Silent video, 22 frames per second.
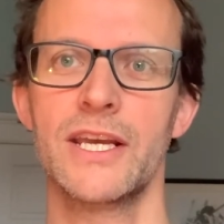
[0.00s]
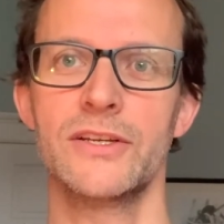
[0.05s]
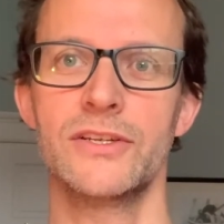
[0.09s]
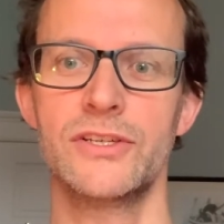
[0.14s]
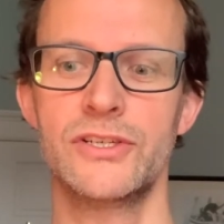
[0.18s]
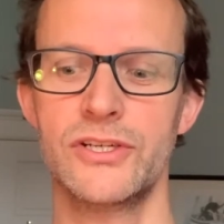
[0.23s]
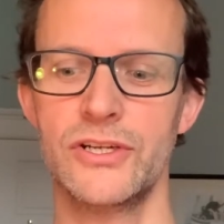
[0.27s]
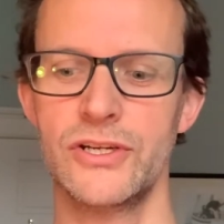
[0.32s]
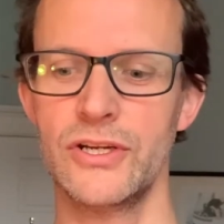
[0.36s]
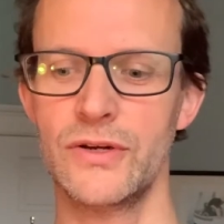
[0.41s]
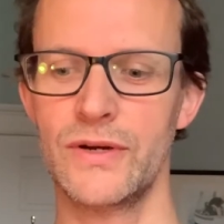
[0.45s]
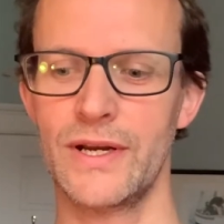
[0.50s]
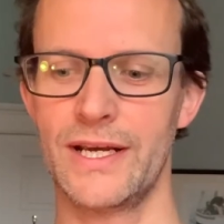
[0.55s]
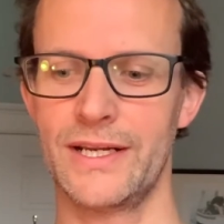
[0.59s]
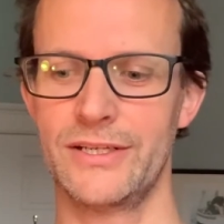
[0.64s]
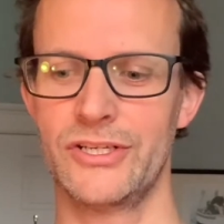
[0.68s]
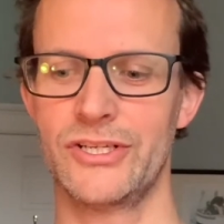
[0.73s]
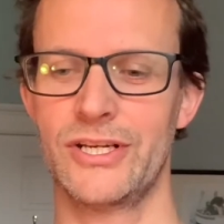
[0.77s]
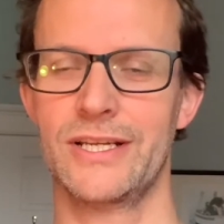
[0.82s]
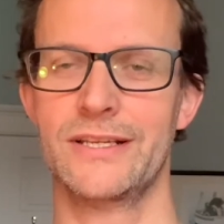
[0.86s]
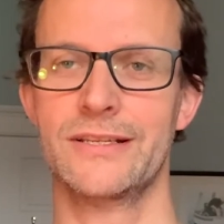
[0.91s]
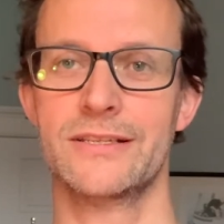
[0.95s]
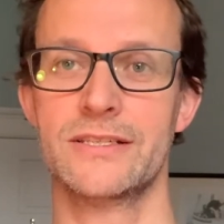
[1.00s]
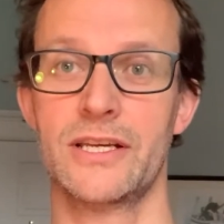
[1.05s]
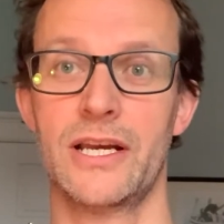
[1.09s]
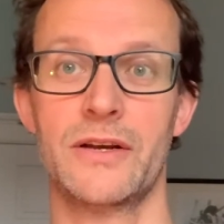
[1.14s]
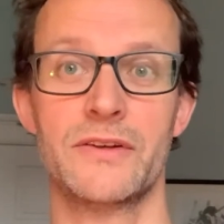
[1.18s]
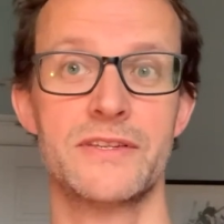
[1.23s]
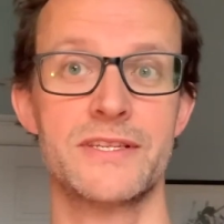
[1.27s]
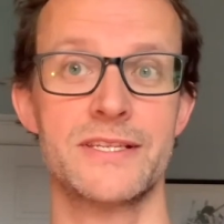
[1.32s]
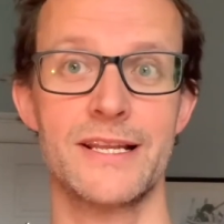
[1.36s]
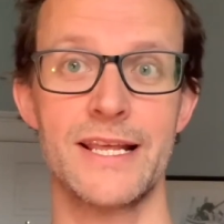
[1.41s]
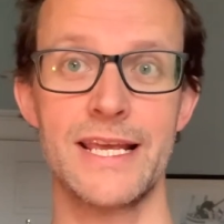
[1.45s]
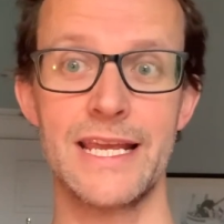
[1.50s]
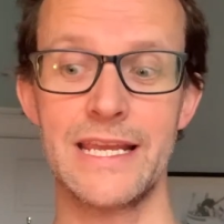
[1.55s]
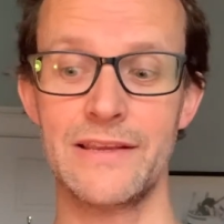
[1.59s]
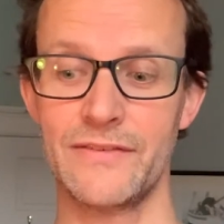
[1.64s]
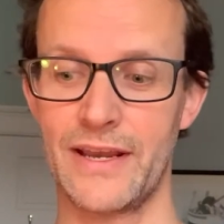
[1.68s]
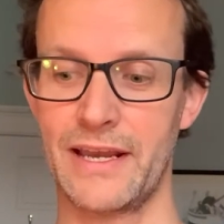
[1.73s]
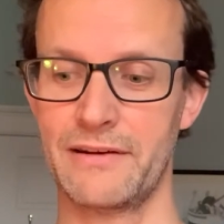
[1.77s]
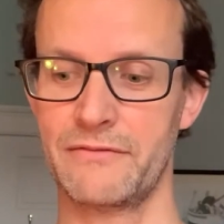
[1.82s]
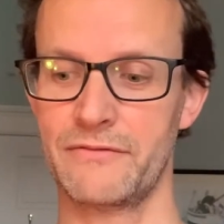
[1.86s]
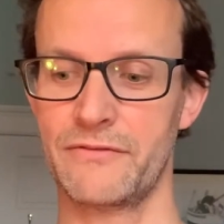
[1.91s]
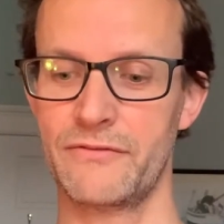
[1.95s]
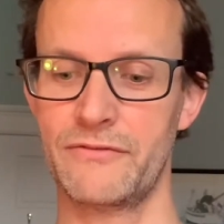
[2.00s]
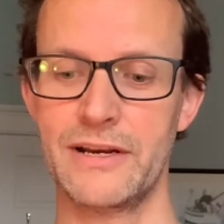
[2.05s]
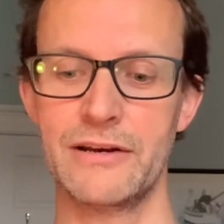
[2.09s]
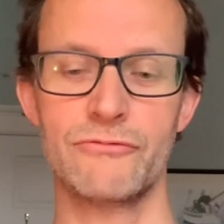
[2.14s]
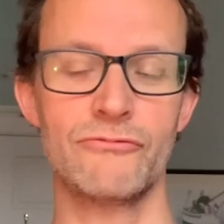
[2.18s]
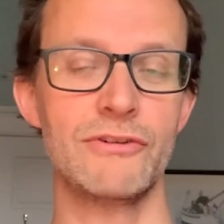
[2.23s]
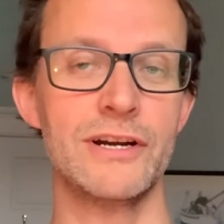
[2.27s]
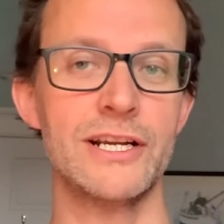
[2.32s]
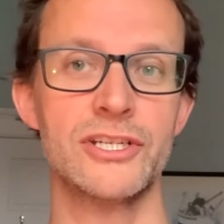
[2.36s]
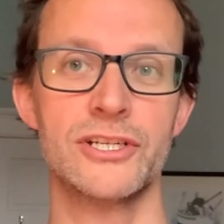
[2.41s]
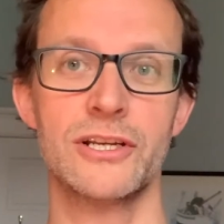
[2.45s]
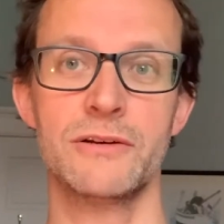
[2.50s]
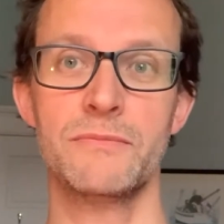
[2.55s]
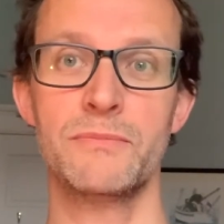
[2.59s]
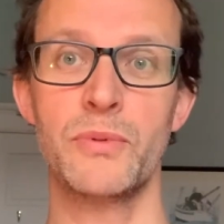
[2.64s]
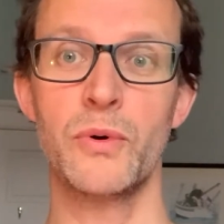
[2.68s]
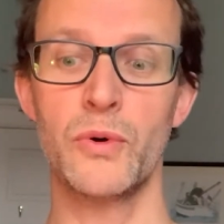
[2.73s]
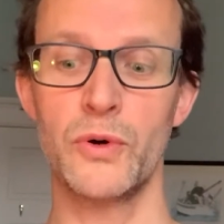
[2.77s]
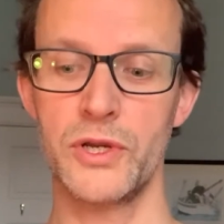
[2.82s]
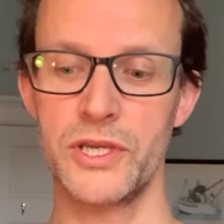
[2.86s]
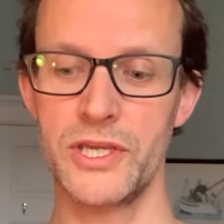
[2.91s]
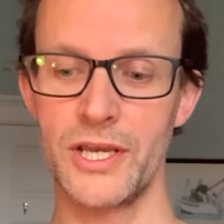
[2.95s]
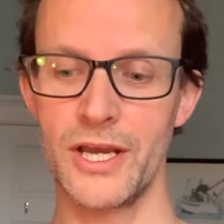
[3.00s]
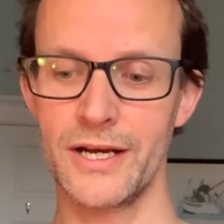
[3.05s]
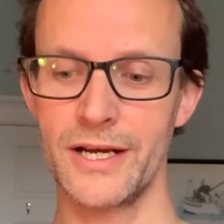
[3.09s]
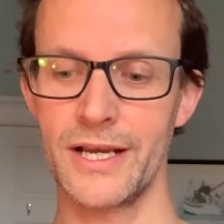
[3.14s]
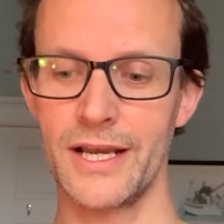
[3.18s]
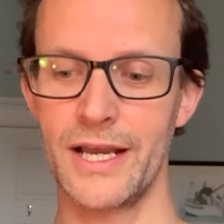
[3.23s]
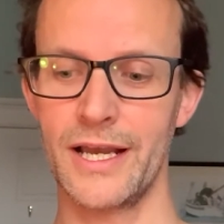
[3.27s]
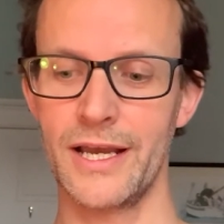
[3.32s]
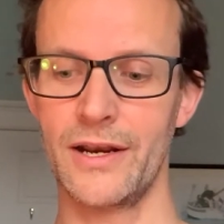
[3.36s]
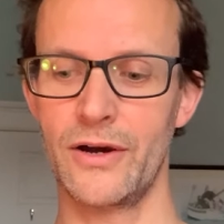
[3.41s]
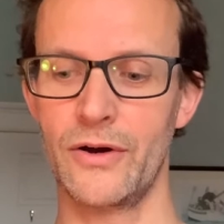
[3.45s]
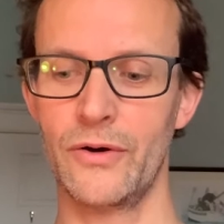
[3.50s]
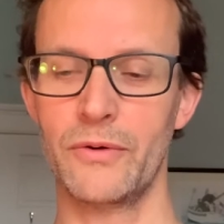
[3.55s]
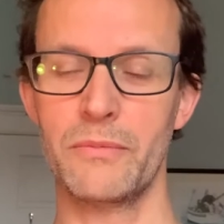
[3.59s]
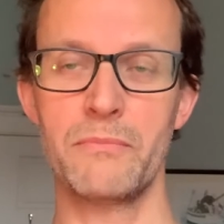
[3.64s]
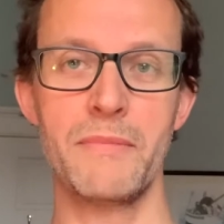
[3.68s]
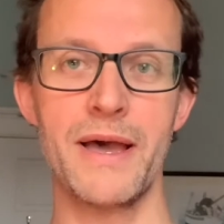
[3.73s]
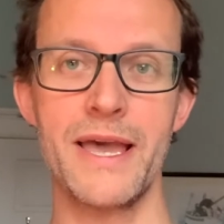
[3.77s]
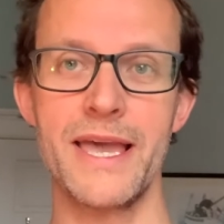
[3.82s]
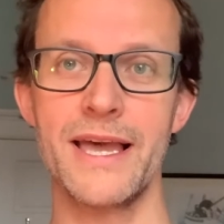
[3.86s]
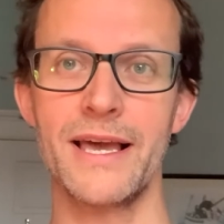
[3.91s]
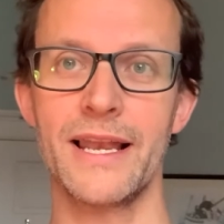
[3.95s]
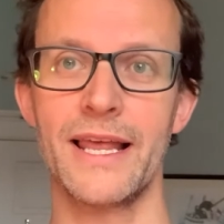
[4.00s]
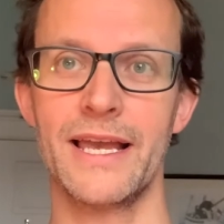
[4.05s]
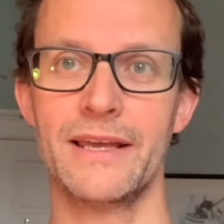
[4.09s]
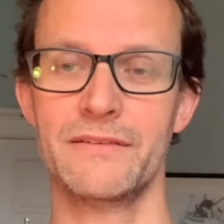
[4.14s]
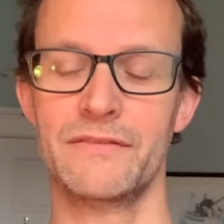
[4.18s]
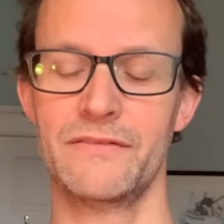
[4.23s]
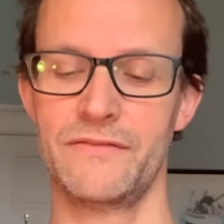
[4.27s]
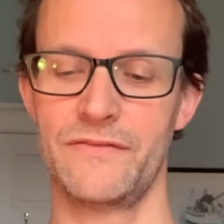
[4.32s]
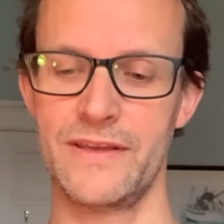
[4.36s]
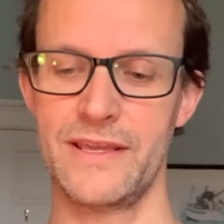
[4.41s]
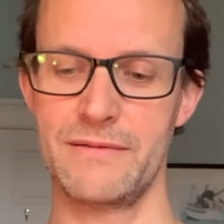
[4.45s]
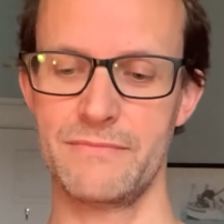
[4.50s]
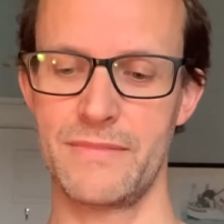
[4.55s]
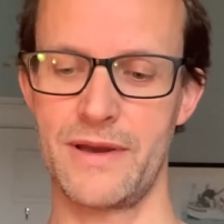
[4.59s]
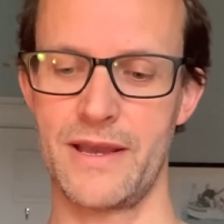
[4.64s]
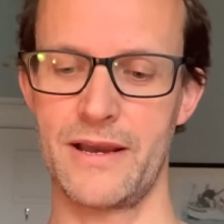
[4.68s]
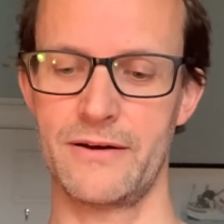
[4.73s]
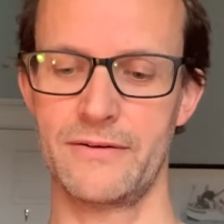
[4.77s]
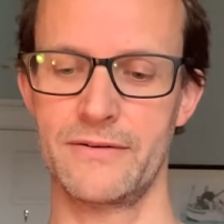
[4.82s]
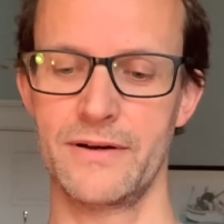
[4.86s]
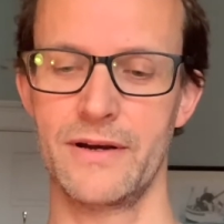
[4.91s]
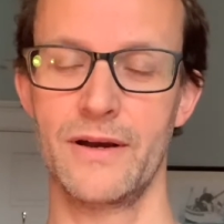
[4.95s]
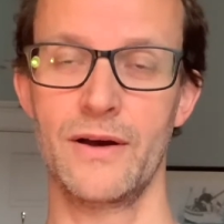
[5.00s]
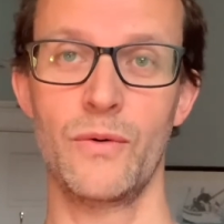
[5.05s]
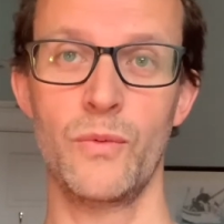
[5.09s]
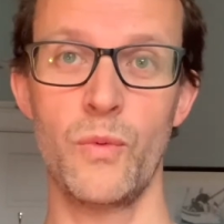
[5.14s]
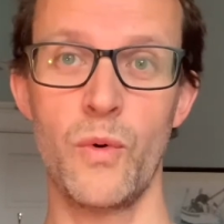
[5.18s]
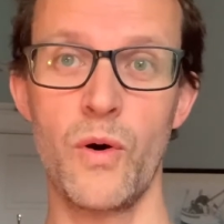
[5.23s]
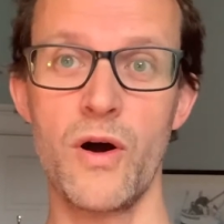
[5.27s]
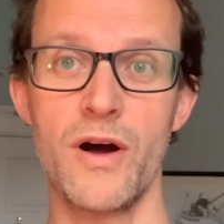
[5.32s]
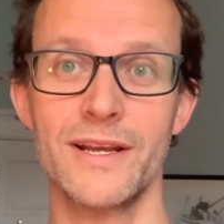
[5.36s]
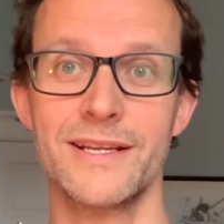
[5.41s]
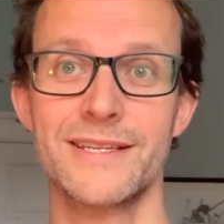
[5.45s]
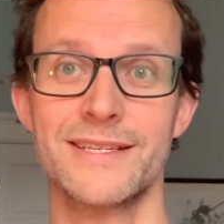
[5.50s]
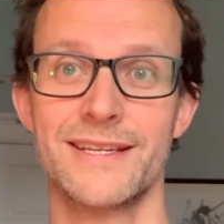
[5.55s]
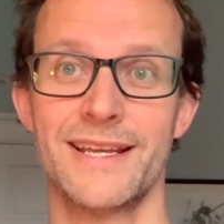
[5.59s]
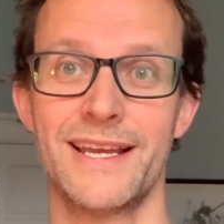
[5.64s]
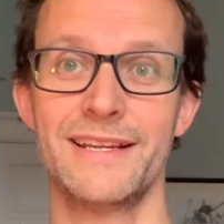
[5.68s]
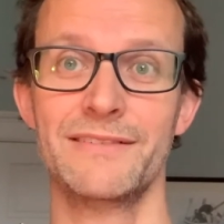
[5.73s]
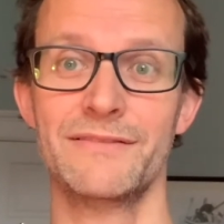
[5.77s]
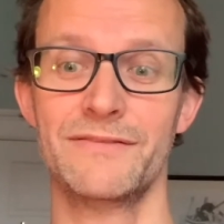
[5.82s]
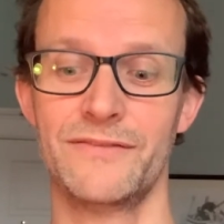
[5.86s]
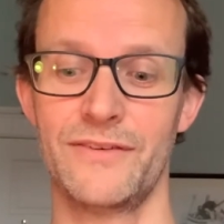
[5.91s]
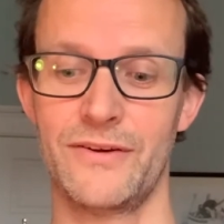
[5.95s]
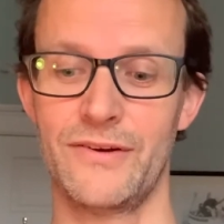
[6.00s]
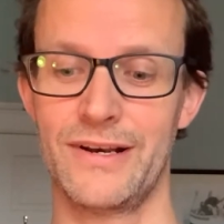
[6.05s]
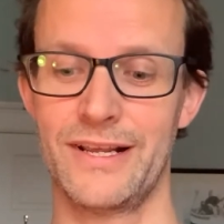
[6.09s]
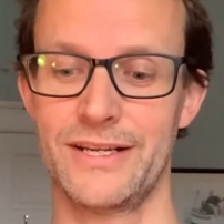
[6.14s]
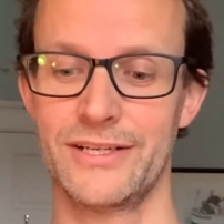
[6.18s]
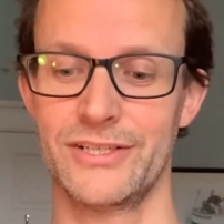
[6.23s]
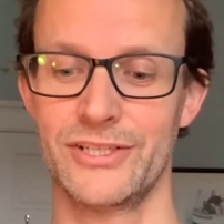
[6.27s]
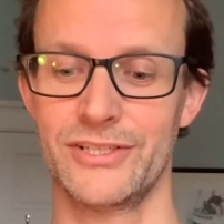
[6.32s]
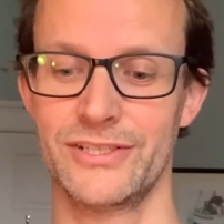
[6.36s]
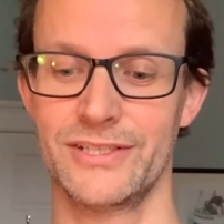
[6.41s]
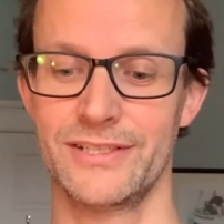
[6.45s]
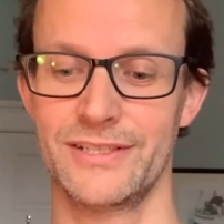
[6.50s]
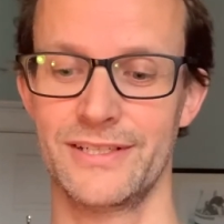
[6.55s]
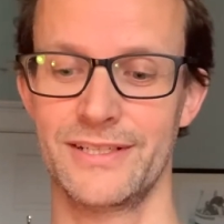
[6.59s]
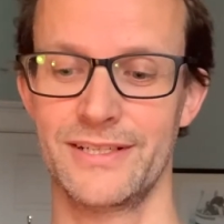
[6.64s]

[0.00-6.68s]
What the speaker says: Jew and Gentile, slave and free, rich and poor, young and old, male and female, wise and foolish.